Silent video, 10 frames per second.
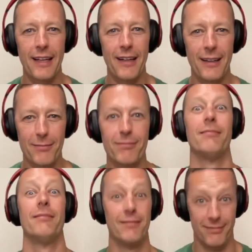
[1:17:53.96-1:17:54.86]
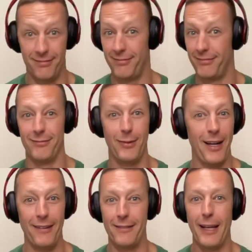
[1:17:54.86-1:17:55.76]
yes
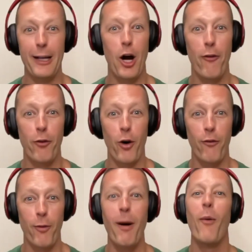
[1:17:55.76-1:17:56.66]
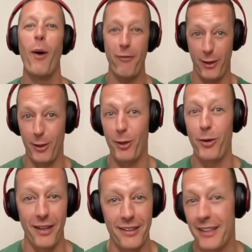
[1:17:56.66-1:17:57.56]
Right, like all four yes. of them, my wife
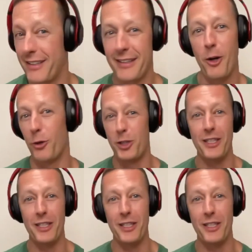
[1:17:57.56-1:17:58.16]
included, because you know she's